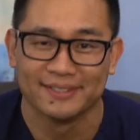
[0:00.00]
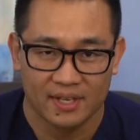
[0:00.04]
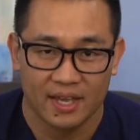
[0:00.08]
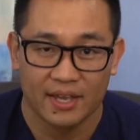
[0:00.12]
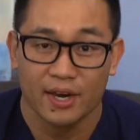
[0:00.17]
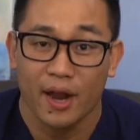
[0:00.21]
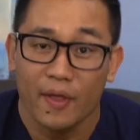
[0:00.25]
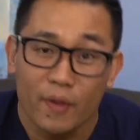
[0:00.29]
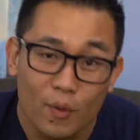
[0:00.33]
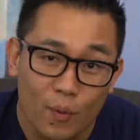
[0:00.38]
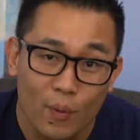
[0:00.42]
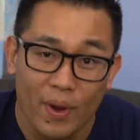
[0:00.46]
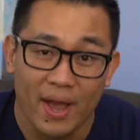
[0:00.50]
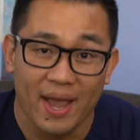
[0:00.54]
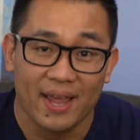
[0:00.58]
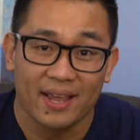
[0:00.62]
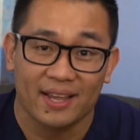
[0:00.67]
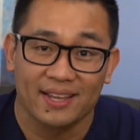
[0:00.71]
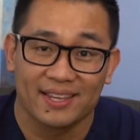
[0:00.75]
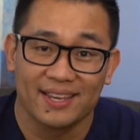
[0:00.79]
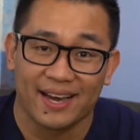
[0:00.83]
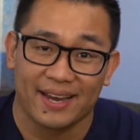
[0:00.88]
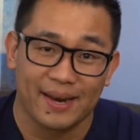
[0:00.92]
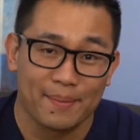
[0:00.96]
Another way
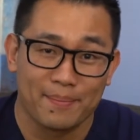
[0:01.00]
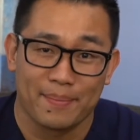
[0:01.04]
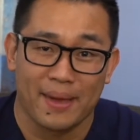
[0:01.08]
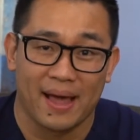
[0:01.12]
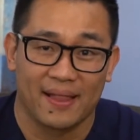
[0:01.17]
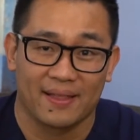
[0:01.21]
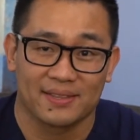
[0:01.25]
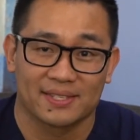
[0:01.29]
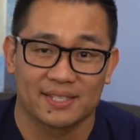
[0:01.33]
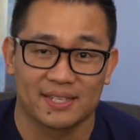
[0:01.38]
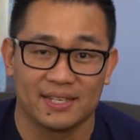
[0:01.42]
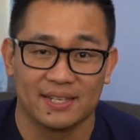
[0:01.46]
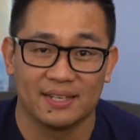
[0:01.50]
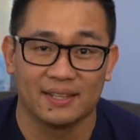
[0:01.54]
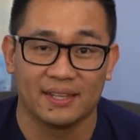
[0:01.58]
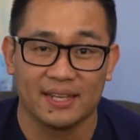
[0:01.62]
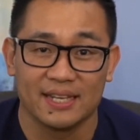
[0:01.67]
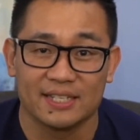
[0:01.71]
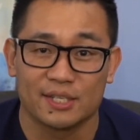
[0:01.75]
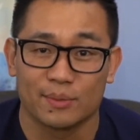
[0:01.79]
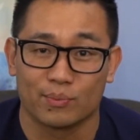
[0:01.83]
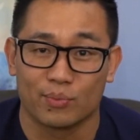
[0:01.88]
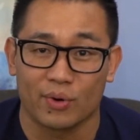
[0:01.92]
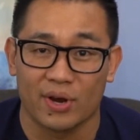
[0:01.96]
gut imbalance can
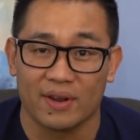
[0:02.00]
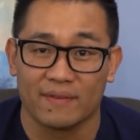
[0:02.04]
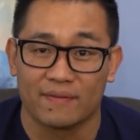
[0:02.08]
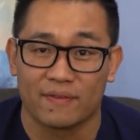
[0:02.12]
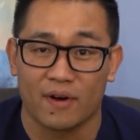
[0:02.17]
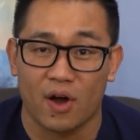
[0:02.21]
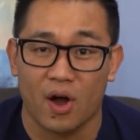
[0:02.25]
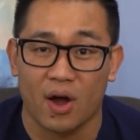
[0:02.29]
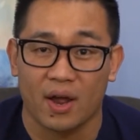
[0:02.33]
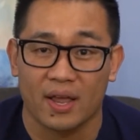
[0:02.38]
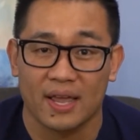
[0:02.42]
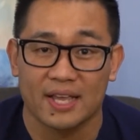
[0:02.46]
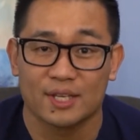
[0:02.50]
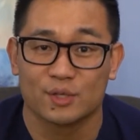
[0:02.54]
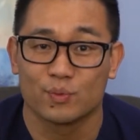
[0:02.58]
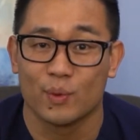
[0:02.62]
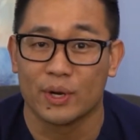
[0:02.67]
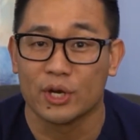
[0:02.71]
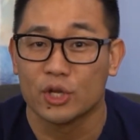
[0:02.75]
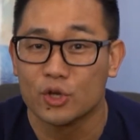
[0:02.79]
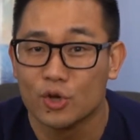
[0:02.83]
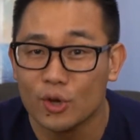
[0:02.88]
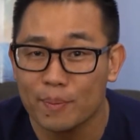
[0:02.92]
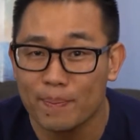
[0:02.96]
lead to brain fog is
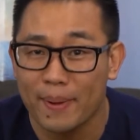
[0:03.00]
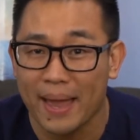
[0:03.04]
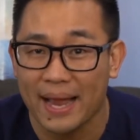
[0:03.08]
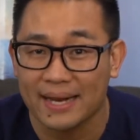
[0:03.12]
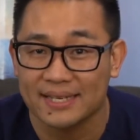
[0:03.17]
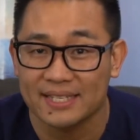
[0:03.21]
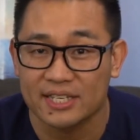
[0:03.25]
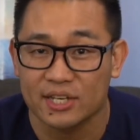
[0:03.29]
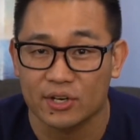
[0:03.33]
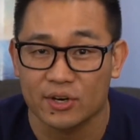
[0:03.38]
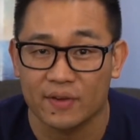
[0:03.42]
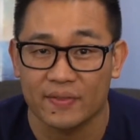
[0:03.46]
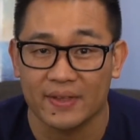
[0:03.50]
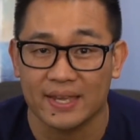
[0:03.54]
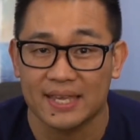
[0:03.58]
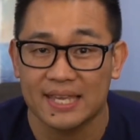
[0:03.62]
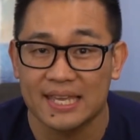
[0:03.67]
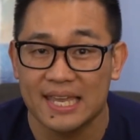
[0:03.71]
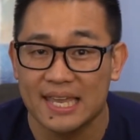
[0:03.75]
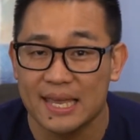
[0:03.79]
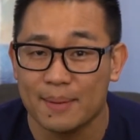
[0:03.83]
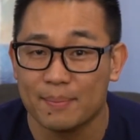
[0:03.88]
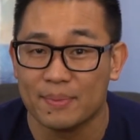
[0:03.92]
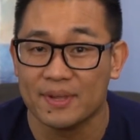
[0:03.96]
when good bacteria that
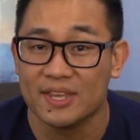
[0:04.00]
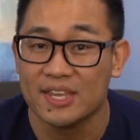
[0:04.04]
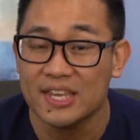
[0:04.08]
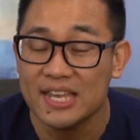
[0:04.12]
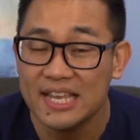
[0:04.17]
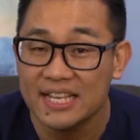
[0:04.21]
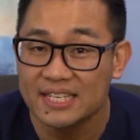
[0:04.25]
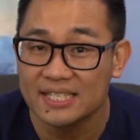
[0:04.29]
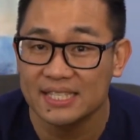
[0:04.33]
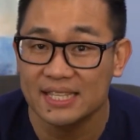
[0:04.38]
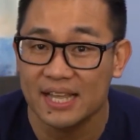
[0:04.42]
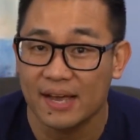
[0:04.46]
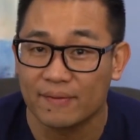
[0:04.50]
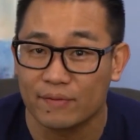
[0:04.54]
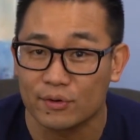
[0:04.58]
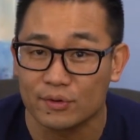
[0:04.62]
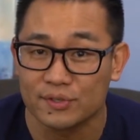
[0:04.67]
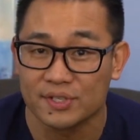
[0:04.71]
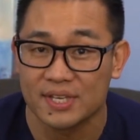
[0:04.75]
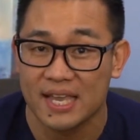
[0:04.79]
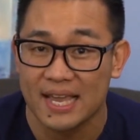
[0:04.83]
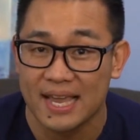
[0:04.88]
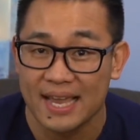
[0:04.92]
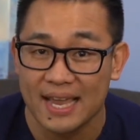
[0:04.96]
keep yeast
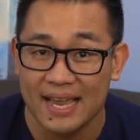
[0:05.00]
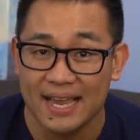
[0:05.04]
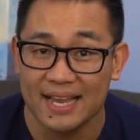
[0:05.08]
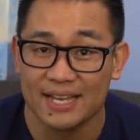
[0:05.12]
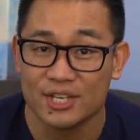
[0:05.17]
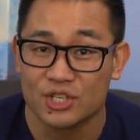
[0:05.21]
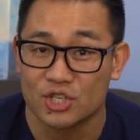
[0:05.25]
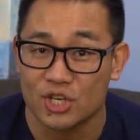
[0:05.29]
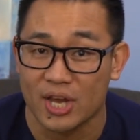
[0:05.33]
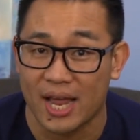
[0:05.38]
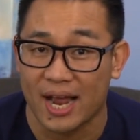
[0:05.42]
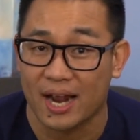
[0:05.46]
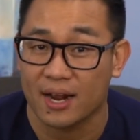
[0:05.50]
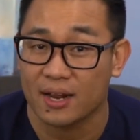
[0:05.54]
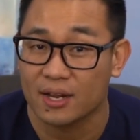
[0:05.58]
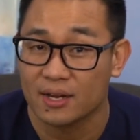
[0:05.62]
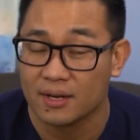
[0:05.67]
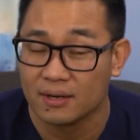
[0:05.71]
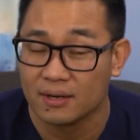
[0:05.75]
levels in check